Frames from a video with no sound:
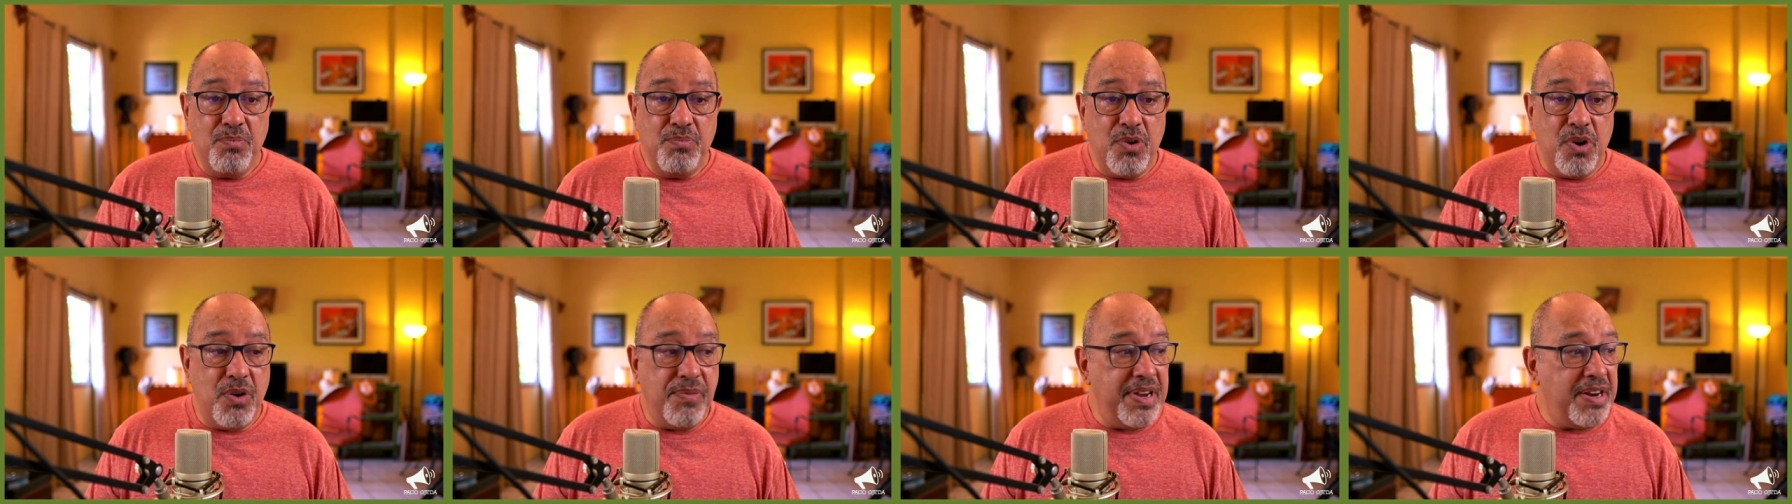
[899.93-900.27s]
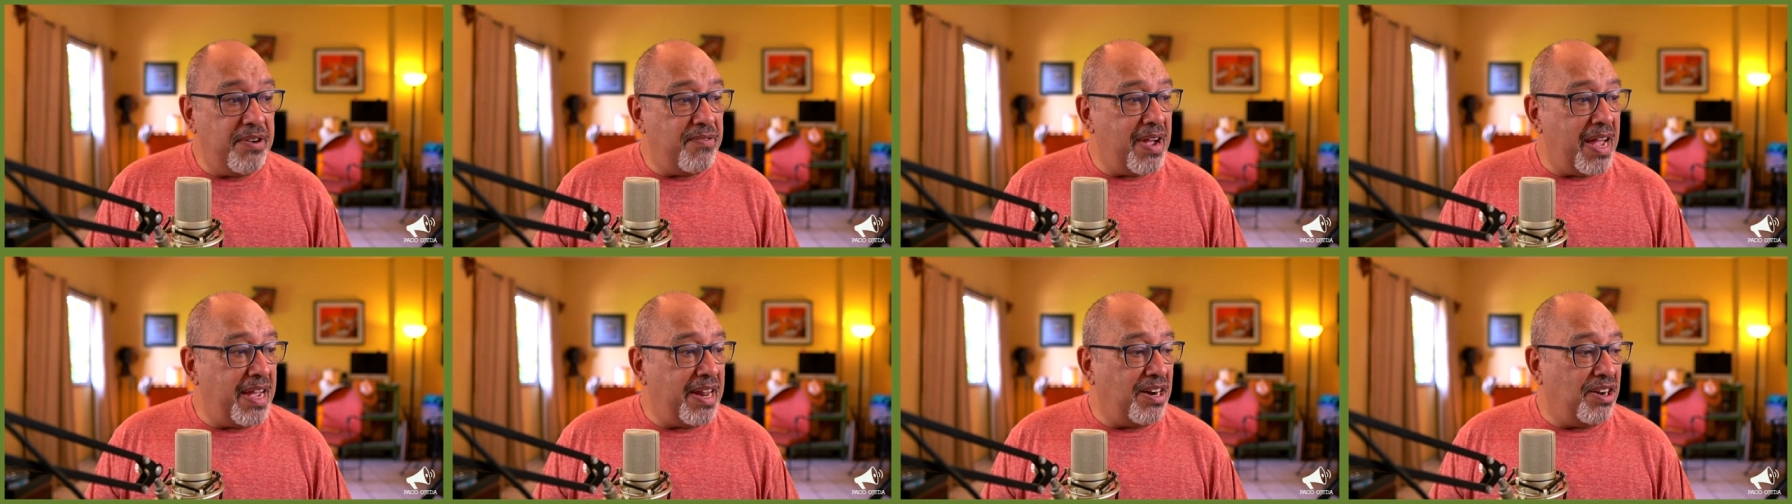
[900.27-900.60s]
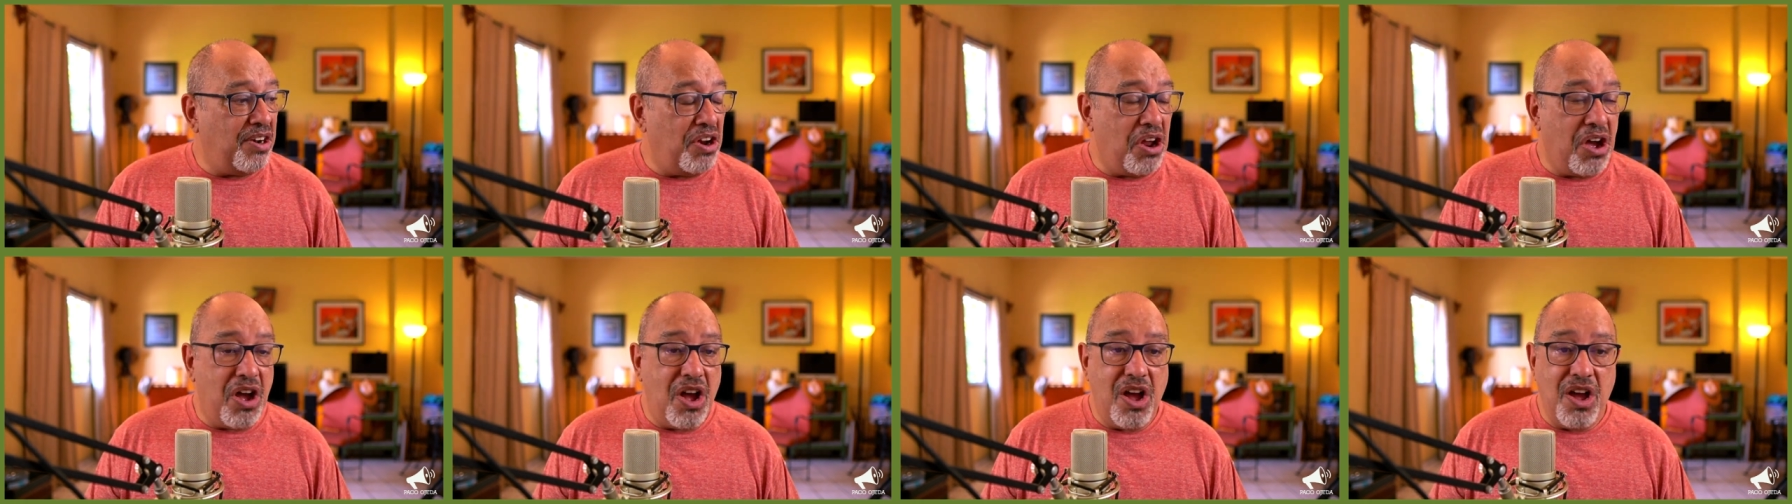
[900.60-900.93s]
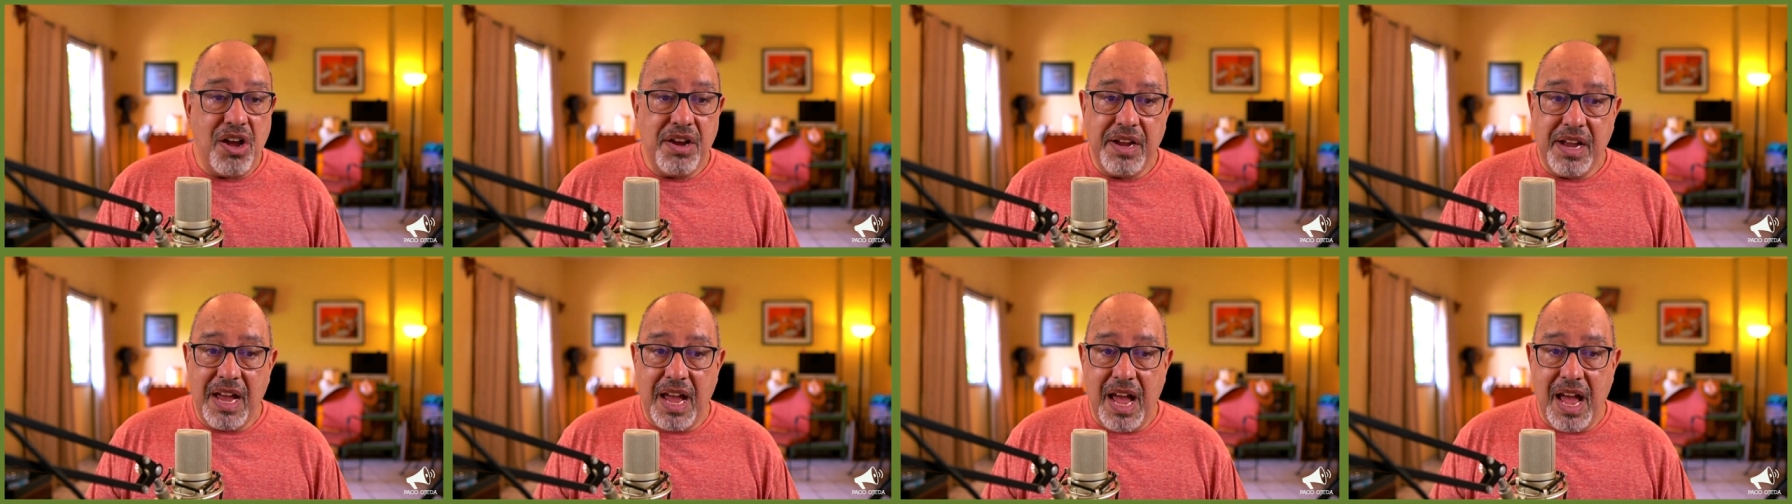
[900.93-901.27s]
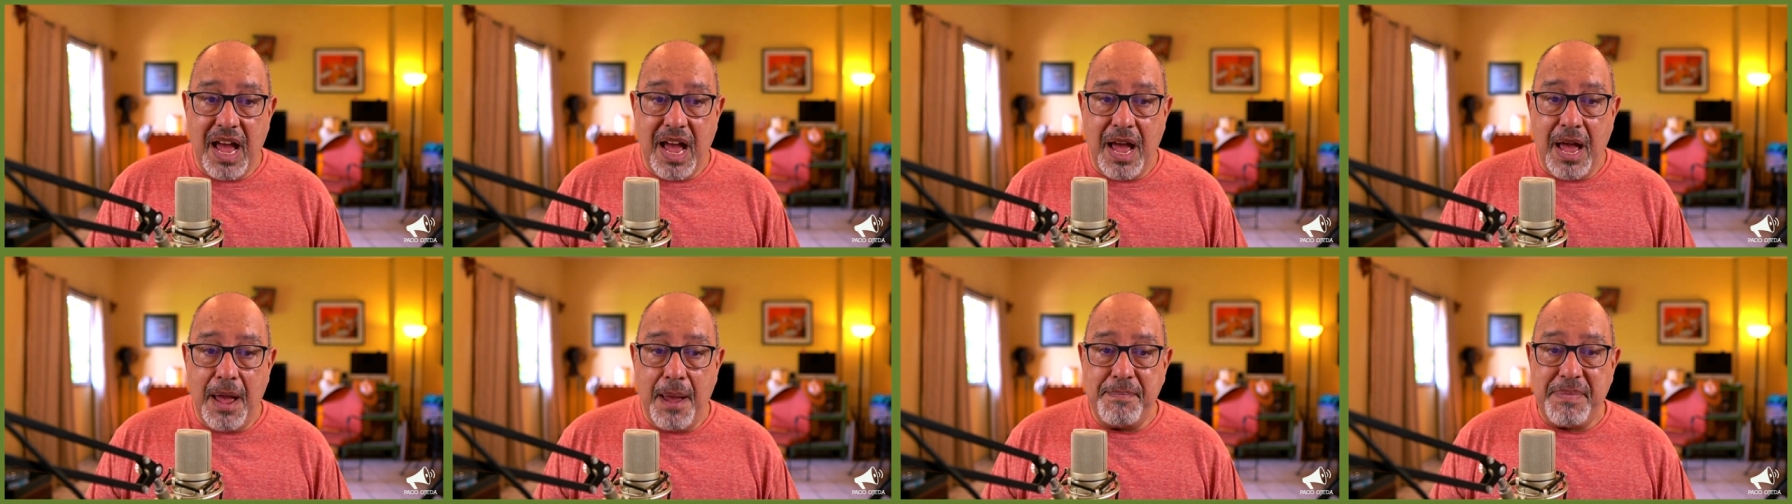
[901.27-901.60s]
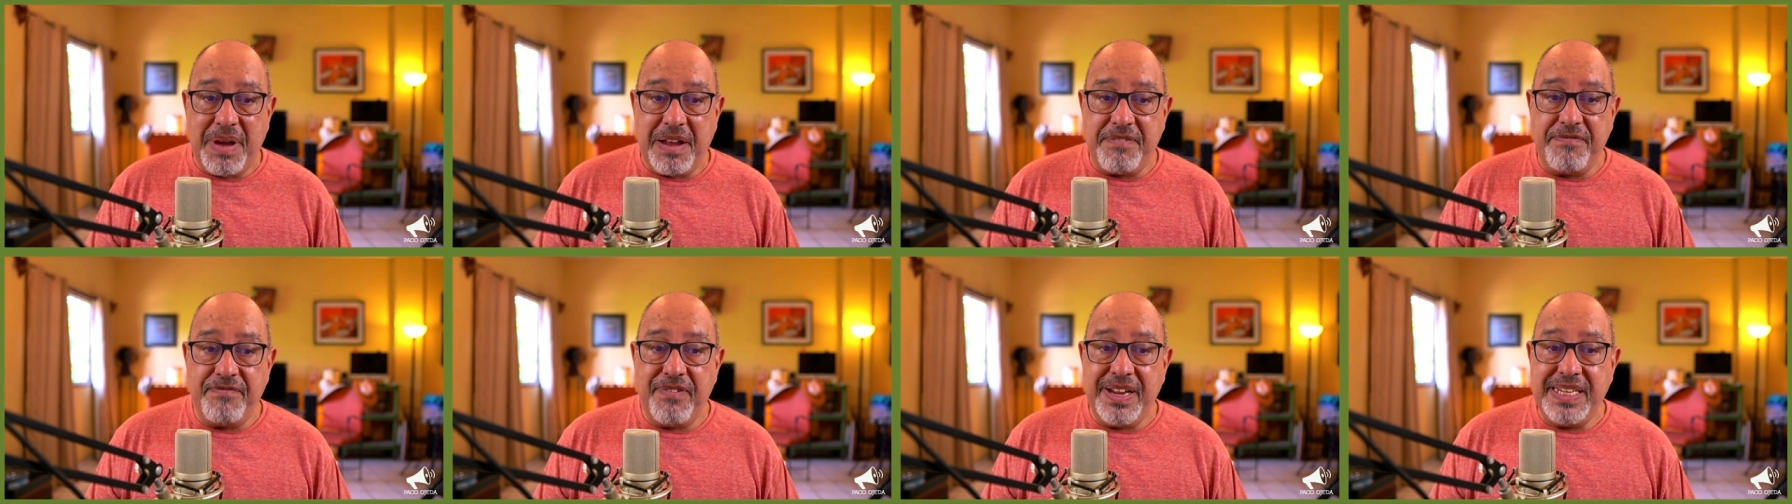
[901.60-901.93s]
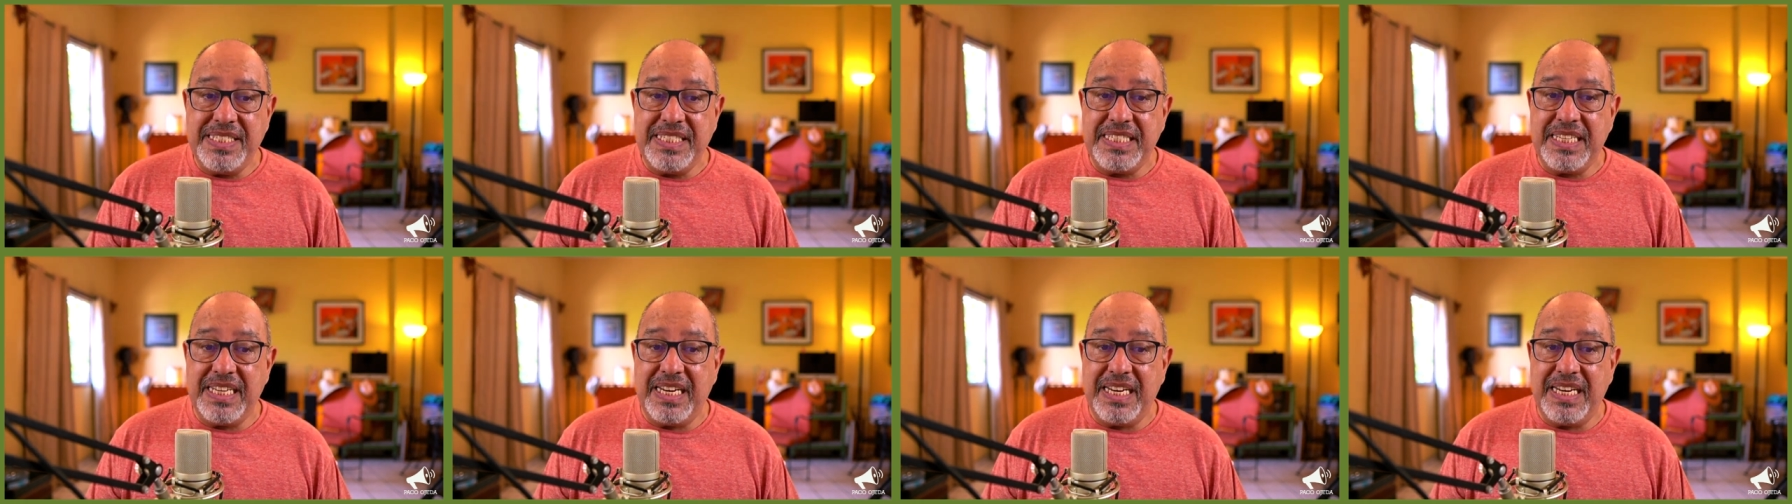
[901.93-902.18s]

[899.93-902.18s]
Moving right along, uh, my friend